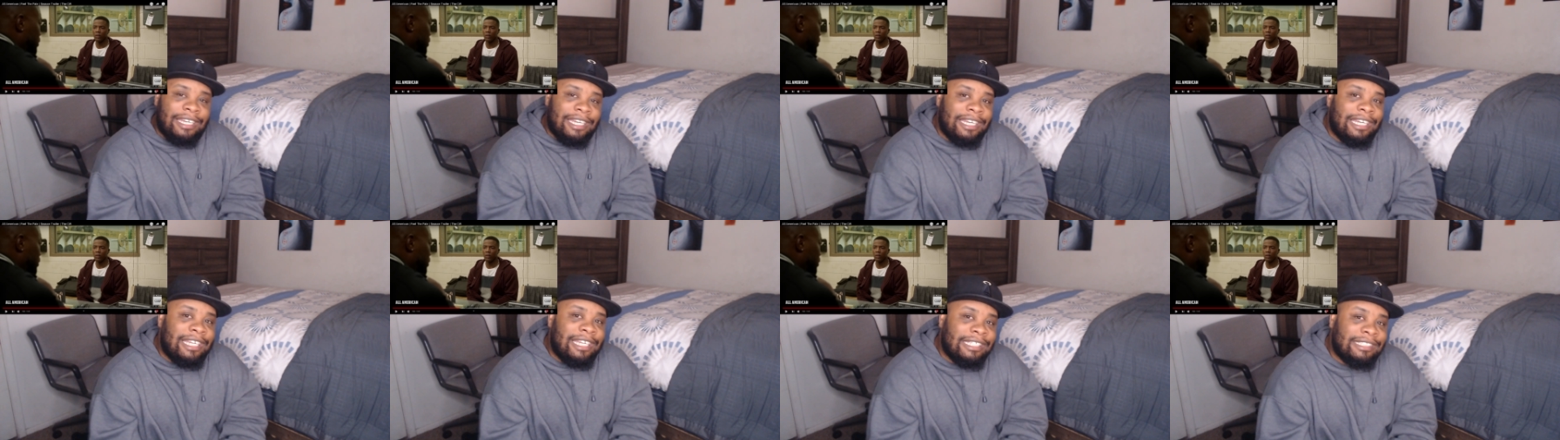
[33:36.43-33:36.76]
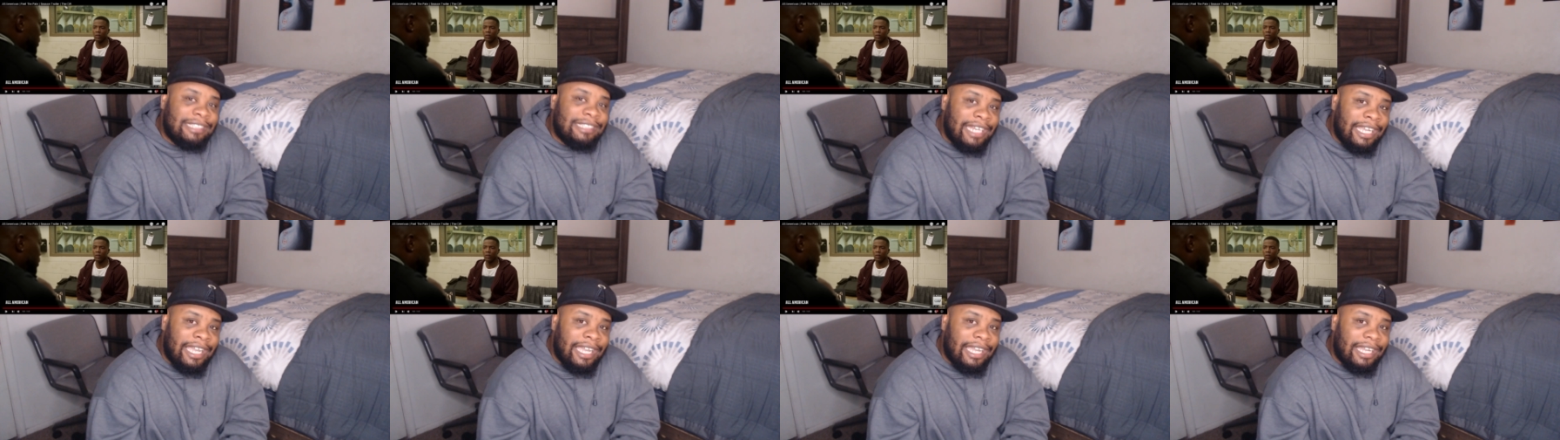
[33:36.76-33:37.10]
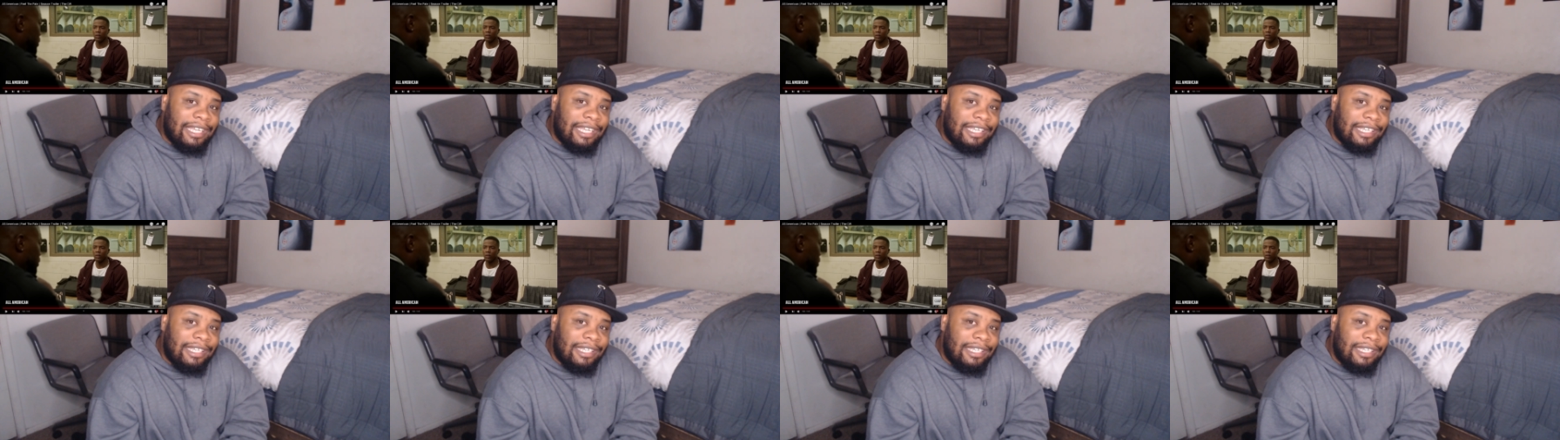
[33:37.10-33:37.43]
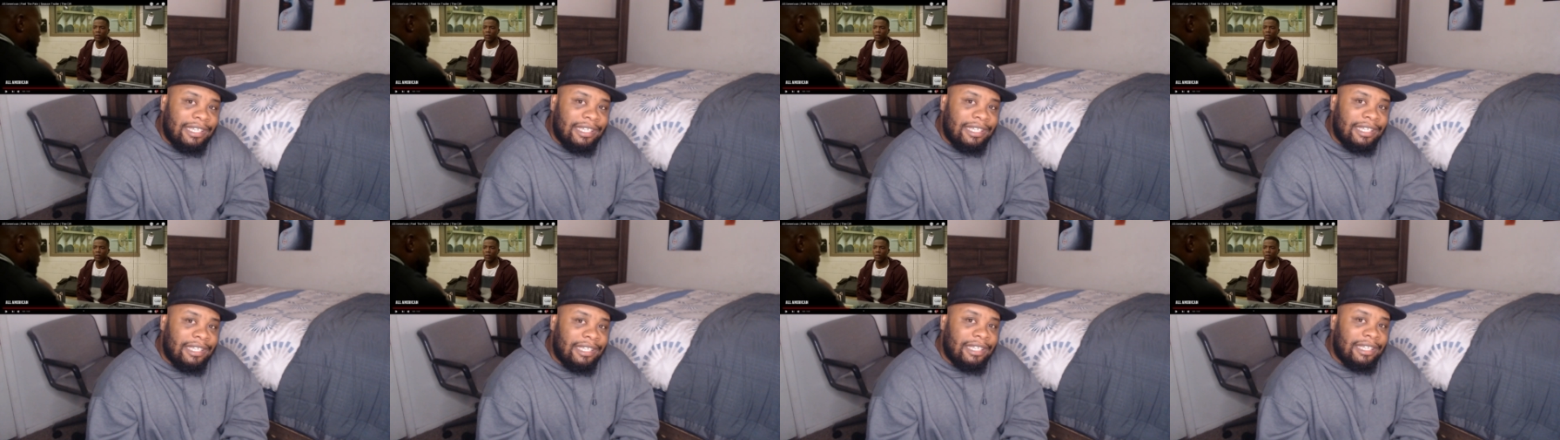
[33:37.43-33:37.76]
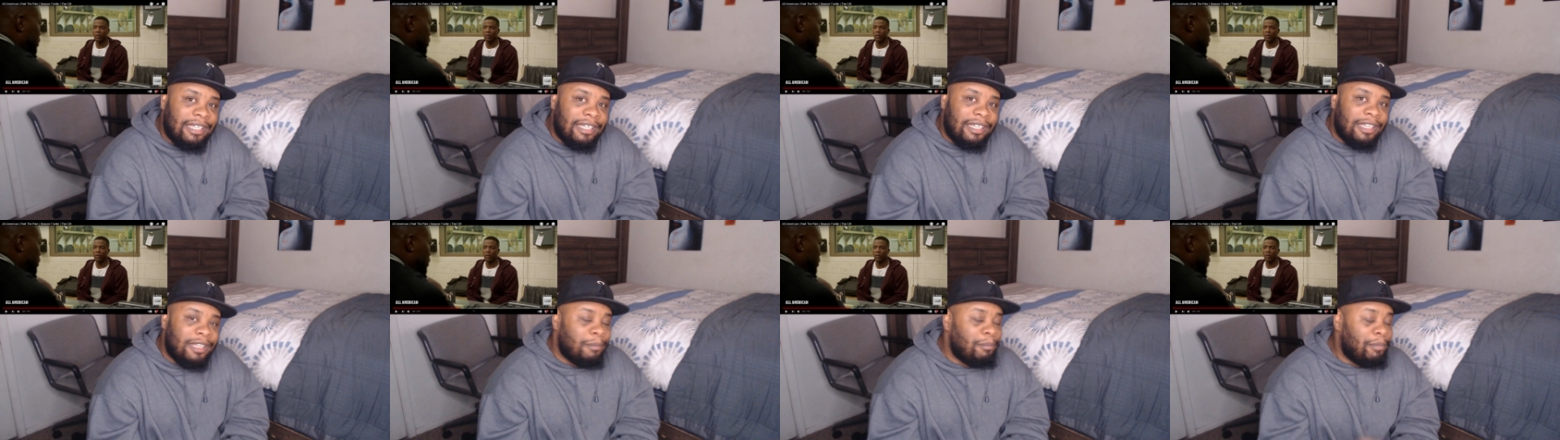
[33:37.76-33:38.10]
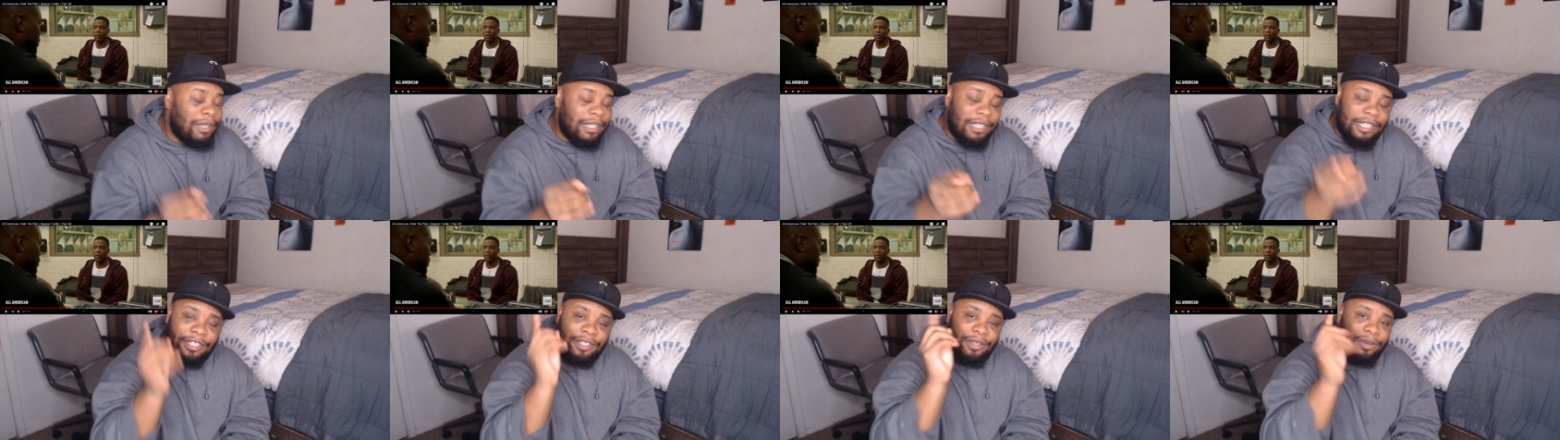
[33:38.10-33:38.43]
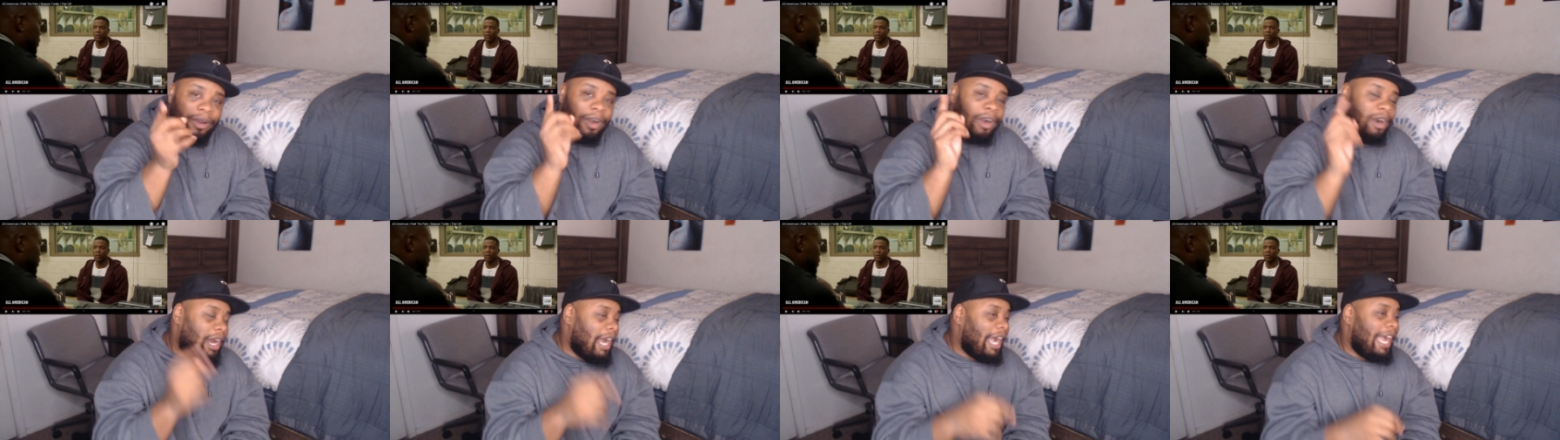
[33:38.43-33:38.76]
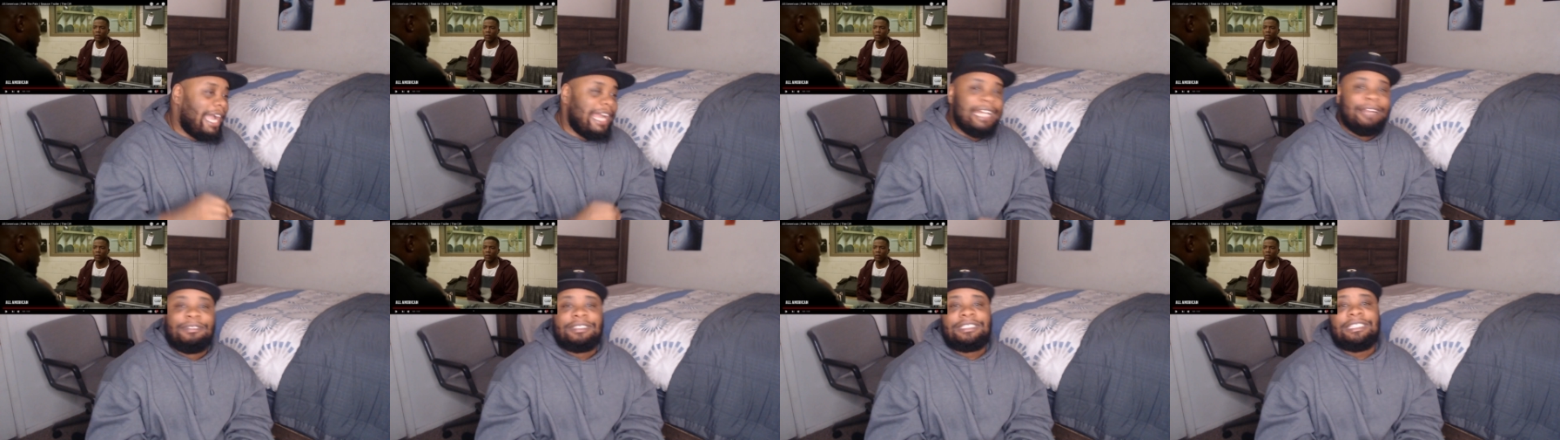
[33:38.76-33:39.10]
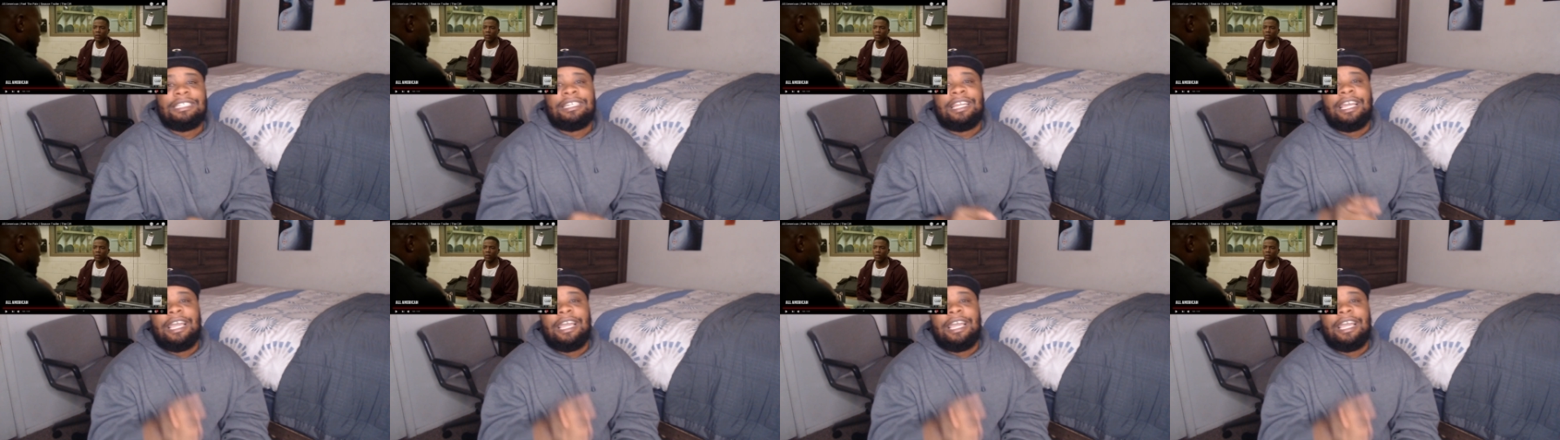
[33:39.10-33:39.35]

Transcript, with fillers: in his neck. Billy, you are. I ain't even seen the